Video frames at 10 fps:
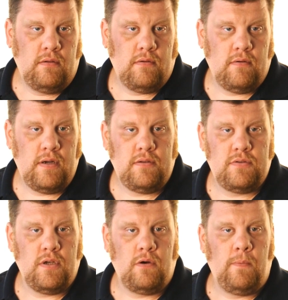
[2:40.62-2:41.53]
All right,
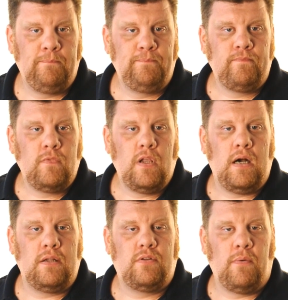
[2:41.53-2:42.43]
so
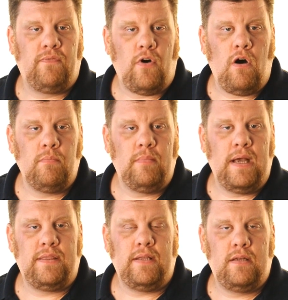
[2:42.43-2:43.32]
uh, default
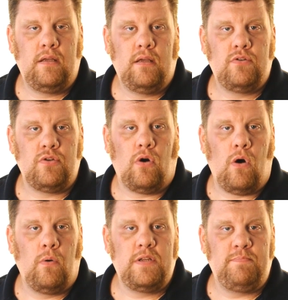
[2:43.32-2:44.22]
method should
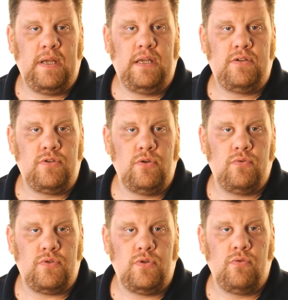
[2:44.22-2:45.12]
always be
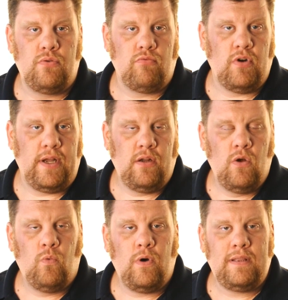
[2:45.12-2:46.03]
shoot to the right.
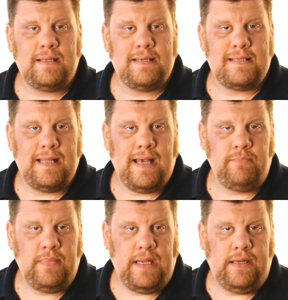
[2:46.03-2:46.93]
What does
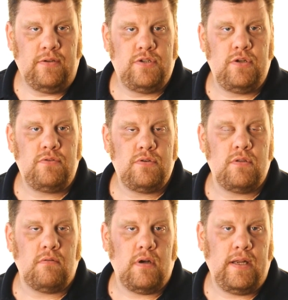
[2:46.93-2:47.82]
that mean? Shoot to
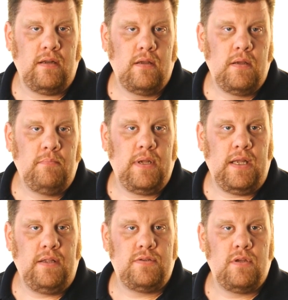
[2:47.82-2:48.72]
the right
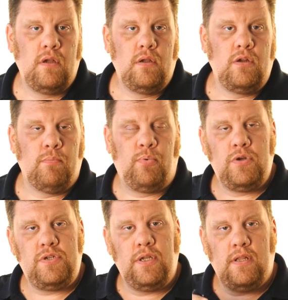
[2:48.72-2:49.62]
means you're
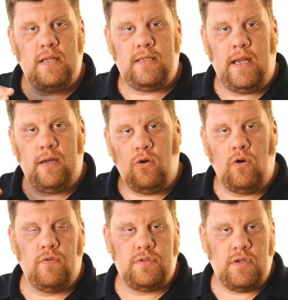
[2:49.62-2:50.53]
pushing that data
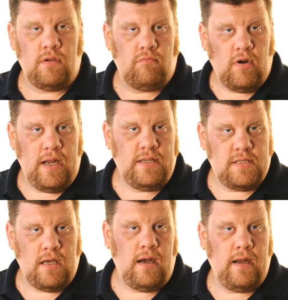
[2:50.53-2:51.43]
over to the right
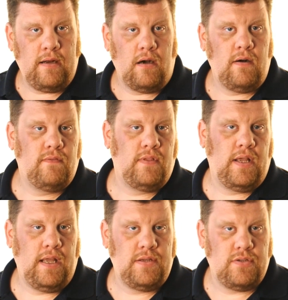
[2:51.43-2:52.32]
side of the
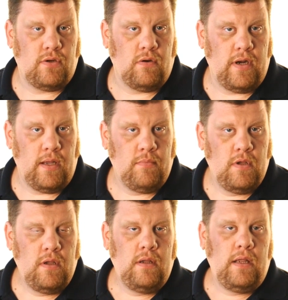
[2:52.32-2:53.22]
histogram.
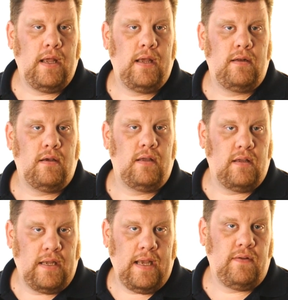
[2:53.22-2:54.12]
And uh,
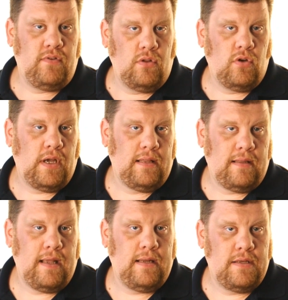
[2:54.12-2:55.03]
again, if you look at
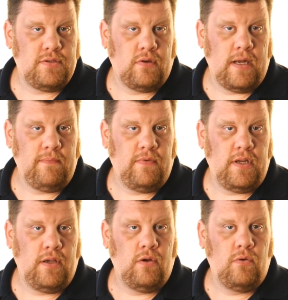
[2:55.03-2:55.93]
that histogram
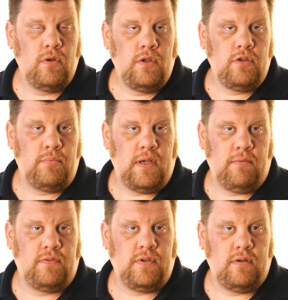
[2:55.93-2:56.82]
video, you'll be
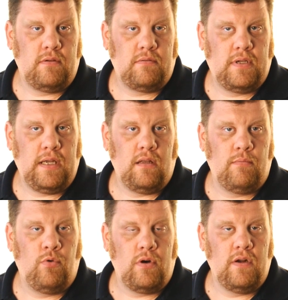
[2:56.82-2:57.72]
able to get a little
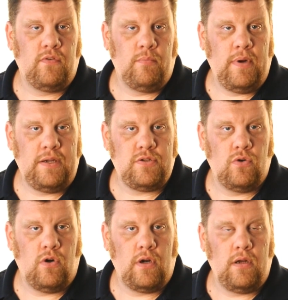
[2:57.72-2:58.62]
more information
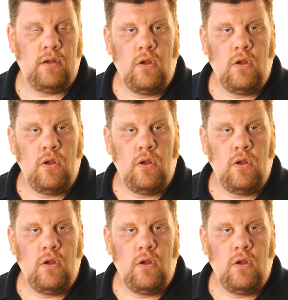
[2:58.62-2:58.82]
on it.